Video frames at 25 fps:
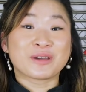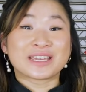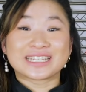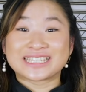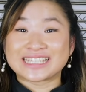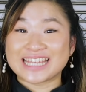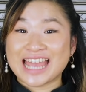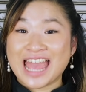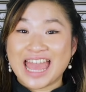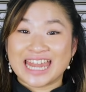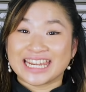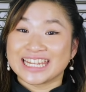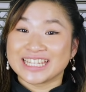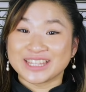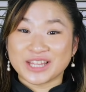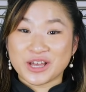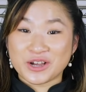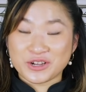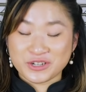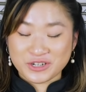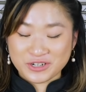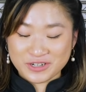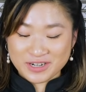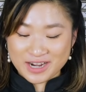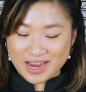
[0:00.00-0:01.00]
wait any
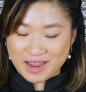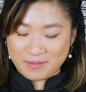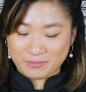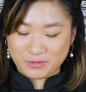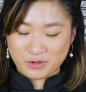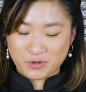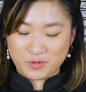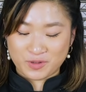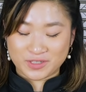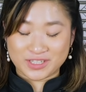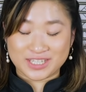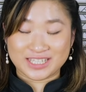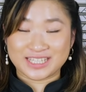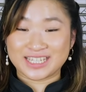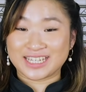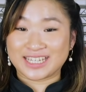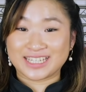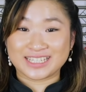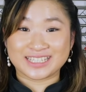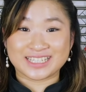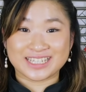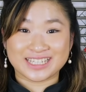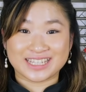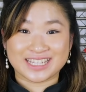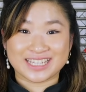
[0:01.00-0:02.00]
longer. I'm going to dig
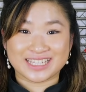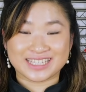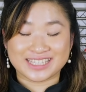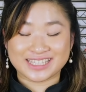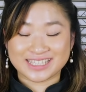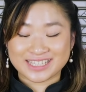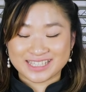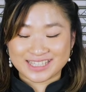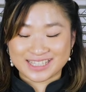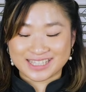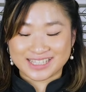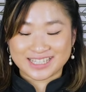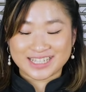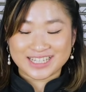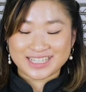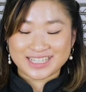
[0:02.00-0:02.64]
into this